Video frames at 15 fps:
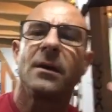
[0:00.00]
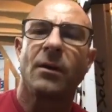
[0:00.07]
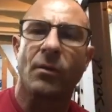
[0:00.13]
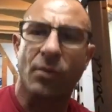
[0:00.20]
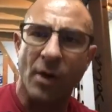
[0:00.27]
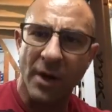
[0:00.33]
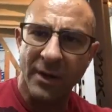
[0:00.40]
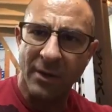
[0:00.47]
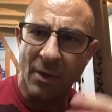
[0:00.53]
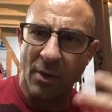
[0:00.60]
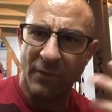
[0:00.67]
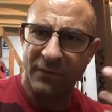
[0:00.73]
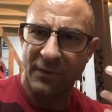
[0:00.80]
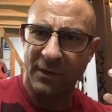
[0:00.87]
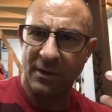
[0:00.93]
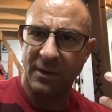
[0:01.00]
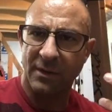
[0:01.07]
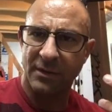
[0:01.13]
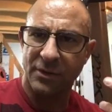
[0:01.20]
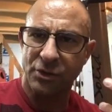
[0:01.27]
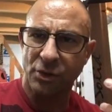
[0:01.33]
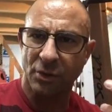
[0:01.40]
running over
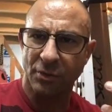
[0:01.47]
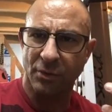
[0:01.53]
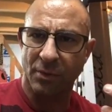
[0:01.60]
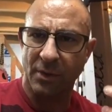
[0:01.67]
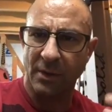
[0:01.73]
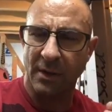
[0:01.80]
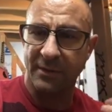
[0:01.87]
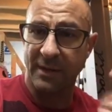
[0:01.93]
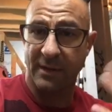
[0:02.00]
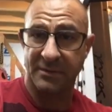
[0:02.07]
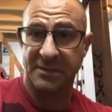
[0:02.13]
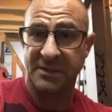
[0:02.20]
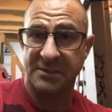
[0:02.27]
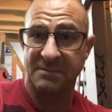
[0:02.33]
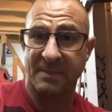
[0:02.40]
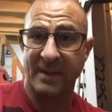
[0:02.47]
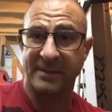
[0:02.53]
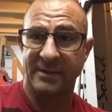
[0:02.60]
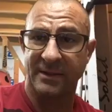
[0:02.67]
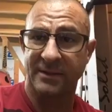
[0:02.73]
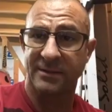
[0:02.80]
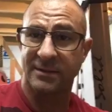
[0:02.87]
the shoulder workout that I was
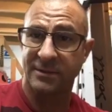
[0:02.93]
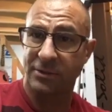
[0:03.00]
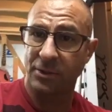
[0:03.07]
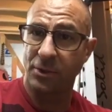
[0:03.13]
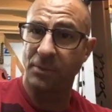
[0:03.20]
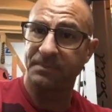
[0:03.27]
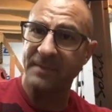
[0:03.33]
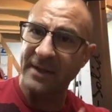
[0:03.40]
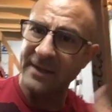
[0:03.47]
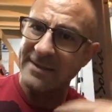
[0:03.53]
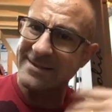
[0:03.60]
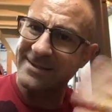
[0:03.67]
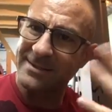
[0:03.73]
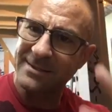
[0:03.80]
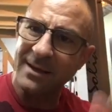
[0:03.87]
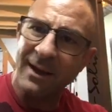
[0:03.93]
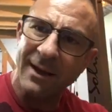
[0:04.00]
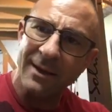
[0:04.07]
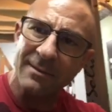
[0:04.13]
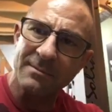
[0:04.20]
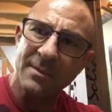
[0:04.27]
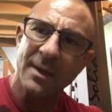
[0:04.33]
expecting to do. And as the
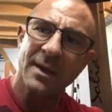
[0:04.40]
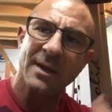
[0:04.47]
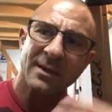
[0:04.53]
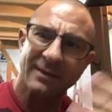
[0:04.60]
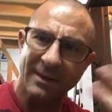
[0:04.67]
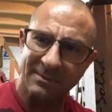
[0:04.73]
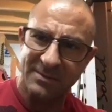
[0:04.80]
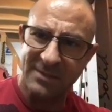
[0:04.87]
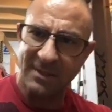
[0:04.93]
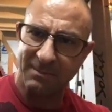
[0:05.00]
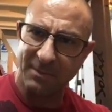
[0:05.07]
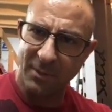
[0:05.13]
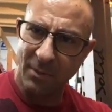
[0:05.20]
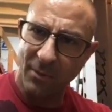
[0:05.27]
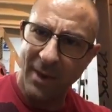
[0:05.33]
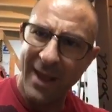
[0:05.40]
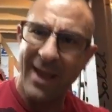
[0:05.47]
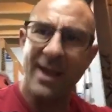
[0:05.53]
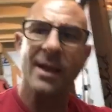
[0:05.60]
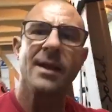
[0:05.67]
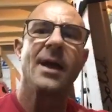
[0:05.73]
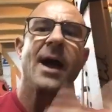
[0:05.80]
time kept slipping
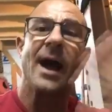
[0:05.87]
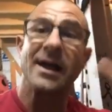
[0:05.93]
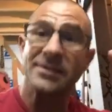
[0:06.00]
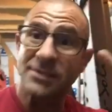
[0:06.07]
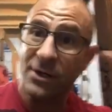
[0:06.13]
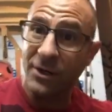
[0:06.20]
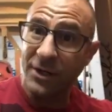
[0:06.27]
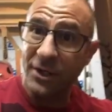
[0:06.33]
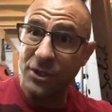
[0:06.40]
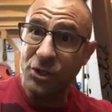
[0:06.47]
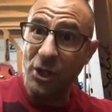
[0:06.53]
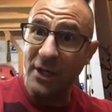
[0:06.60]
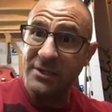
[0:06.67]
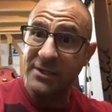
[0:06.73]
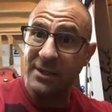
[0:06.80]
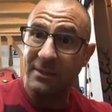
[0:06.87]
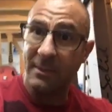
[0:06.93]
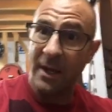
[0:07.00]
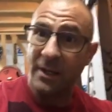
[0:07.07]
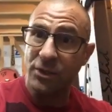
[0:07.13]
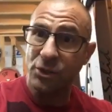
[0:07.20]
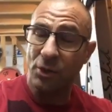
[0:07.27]
away, I started adjusting
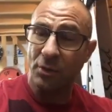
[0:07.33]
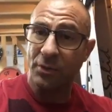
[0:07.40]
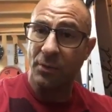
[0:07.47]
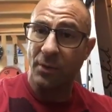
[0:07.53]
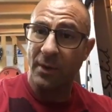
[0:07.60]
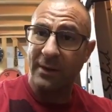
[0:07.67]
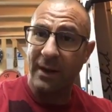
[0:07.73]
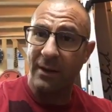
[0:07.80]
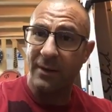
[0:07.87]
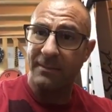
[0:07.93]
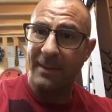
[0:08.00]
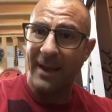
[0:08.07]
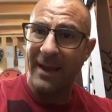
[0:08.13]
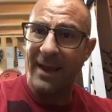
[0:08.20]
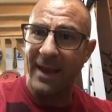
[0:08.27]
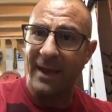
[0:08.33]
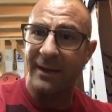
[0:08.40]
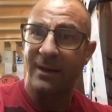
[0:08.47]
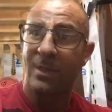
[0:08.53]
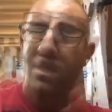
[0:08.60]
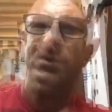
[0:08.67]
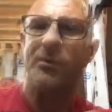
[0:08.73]
my shoulder workout in my
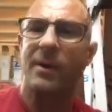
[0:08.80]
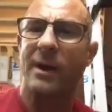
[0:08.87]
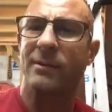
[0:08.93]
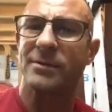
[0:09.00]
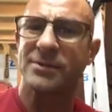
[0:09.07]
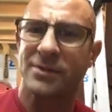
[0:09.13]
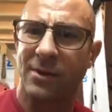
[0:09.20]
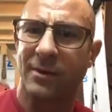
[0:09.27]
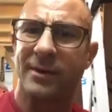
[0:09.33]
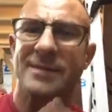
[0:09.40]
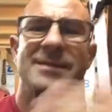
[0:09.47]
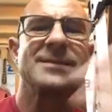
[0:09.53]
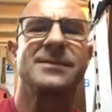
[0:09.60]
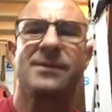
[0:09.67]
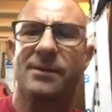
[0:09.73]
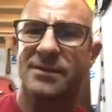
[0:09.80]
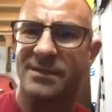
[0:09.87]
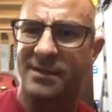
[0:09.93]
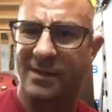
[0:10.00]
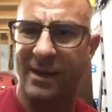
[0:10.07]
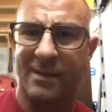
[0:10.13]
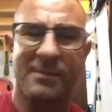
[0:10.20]
head. So what I was doing is you know, as
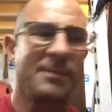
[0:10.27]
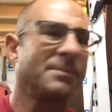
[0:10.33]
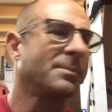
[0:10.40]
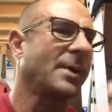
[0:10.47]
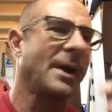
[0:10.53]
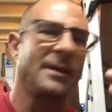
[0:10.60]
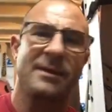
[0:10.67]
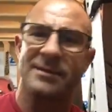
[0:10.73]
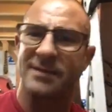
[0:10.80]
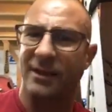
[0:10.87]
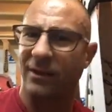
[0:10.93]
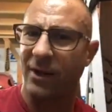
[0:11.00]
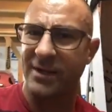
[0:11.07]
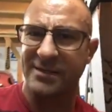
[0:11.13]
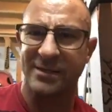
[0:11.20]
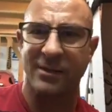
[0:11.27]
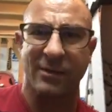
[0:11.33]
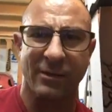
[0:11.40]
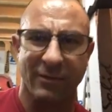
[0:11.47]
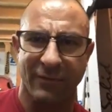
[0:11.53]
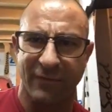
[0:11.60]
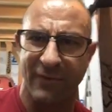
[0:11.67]
the time, as I lost
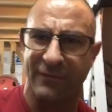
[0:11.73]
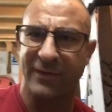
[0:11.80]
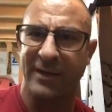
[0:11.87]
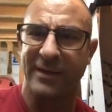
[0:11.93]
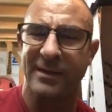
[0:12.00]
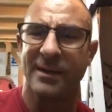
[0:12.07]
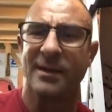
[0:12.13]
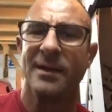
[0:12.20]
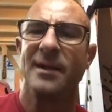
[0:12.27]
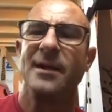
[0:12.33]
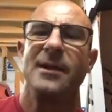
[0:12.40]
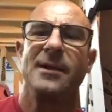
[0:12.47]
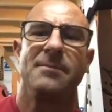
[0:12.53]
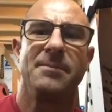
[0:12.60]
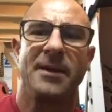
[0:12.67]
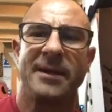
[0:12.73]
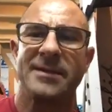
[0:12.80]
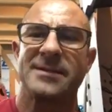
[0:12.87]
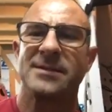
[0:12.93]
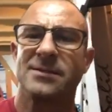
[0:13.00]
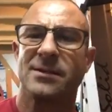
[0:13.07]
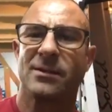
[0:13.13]
another 15
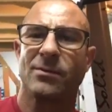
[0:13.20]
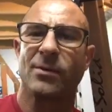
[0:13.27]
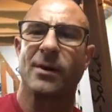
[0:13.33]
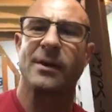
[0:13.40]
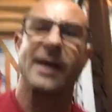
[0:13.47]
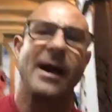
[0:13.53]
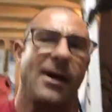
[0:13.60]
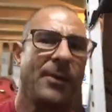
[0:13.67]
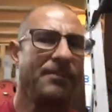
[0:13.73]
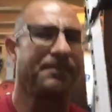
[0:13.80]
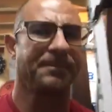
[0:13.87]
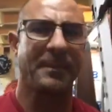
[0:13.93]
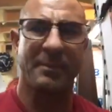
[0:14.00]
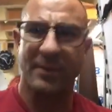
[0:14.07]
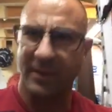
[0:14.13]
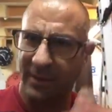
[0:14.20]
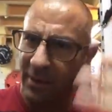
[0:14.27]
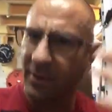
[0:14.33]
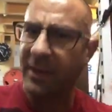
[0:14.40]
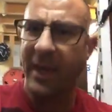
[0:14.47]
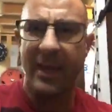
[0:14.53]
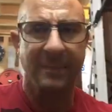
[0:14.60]
minutes into the workout, I'm thinking,
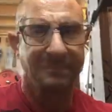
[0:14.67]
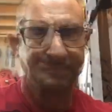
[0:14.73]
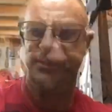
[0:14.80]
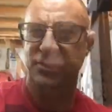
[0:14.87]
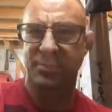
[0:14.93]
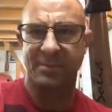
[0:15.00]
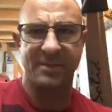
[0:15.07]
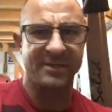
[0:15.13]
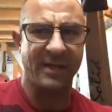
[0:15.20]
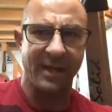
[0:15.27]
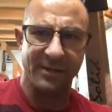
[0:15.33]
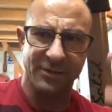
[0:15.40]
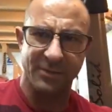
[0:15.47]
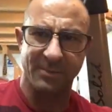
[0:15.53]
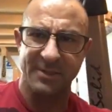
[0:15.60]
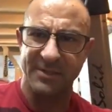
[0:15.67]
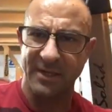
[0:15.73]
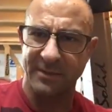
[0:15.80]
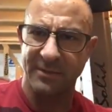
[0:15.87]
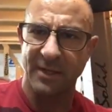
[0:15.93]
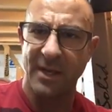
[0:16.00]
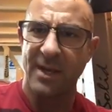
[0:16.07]
okay, I'll
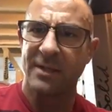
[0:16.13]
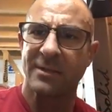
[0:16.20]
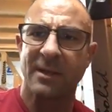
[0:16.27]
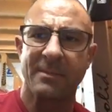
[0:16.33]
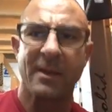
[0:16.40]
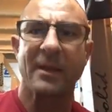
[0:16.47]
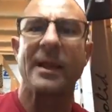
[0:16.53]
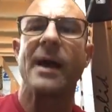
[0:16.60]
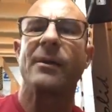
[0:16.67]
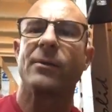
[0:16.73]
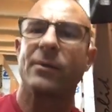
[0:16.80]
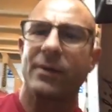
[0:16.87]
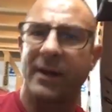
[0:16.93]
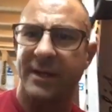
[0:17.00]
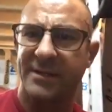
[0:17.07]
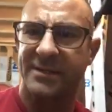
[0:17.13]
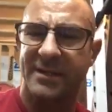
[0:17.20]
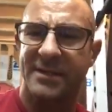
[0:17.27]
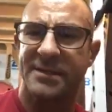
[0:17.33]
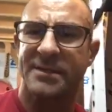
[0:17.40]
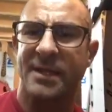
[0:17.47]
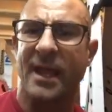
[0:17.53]
superset dumbbell lateral
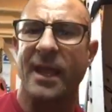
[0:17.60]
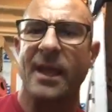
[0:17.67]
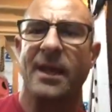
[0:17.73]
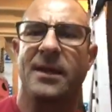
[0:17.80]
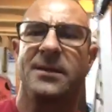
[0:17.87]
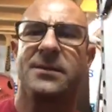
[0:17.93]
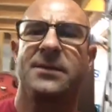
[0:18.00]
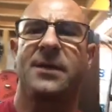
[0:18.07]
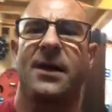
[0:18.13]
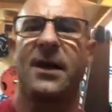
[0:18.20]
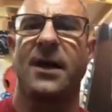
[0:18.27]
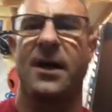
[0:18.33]
raises and